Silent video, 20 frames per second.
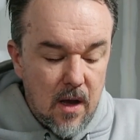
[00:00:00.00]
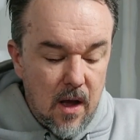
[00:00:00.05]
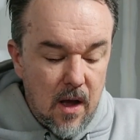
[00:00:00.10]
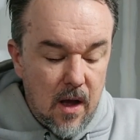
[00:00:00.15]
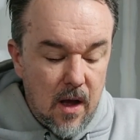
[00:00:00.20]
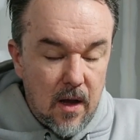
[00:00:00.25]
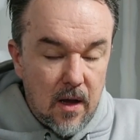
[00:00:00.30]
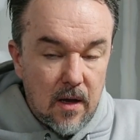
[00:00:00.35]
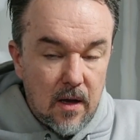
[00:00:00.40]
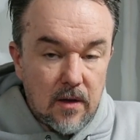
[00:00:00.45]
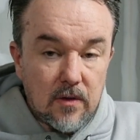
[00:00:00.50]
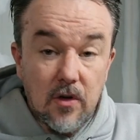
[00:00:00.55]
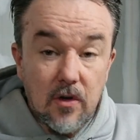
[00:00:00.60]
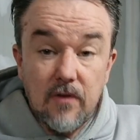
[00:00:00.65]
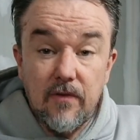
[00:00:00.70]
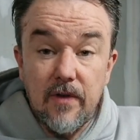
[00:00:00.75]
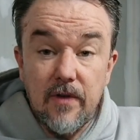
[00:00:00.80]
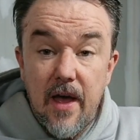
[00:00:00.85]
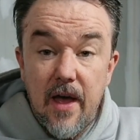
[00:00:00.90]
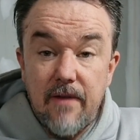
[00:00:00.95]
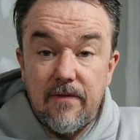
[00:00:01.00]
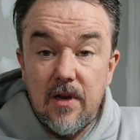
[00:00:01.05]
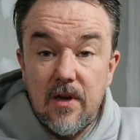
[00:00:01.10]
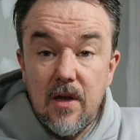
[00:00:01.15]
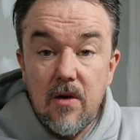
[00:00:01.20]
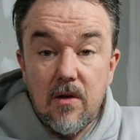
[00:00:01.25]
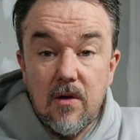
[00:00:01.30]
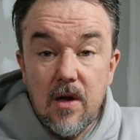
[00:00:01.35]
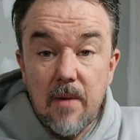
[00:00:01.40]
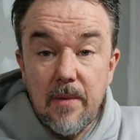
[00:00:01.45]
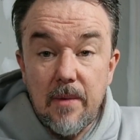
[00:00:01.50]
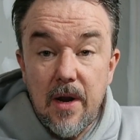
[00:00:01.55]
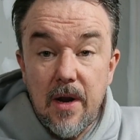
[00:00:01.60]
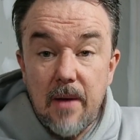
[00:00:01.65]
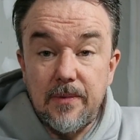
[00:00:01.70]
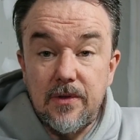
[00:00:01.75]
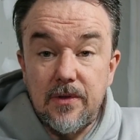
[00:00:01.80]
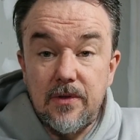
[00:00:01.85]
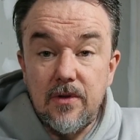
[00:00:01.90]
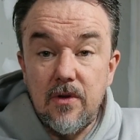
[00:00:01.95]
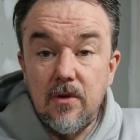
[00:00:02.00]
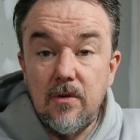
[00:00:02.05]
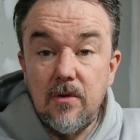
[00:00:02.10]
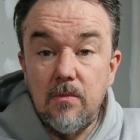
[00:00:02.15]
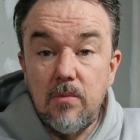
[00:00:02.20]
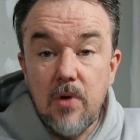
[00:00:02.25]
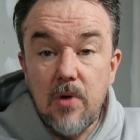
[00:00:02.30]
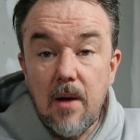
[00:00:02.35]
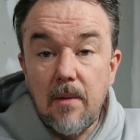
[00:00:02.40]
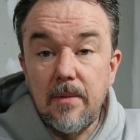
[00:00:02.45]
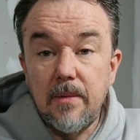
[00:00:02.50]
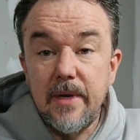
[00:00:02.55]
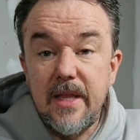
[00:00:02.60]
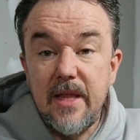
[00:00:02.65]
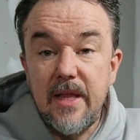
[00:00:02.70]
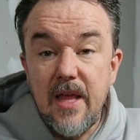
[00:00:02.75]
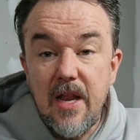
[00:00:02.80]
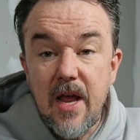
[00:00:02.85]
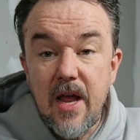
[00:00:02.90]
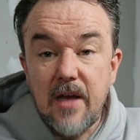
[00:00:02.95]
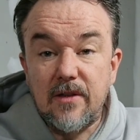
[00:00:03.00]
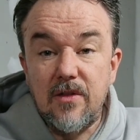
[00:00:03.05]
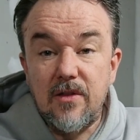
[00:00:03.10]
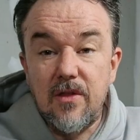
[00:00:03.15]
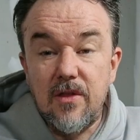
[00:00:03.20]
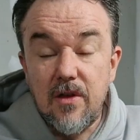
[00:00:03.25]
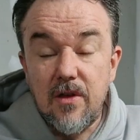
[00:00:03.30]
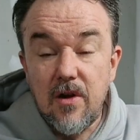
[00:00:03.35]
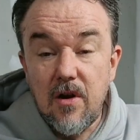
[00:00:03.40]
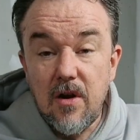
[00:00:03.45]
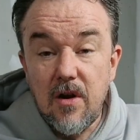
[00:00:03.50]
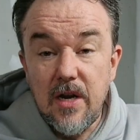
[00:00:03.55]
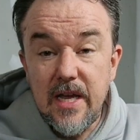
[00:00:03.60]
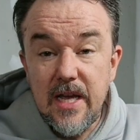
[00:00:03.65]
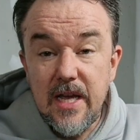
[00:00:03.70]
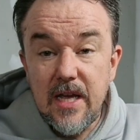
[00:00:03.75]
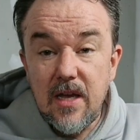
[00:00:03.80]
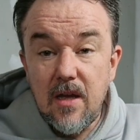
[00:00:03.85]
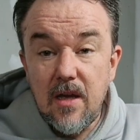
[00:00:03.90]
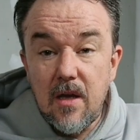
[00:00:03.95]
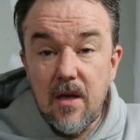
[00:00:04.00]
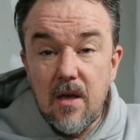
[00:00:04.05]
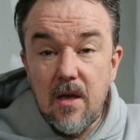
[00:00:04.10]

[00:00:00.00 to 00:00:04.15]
look for that video coming up soon, probably in the next 30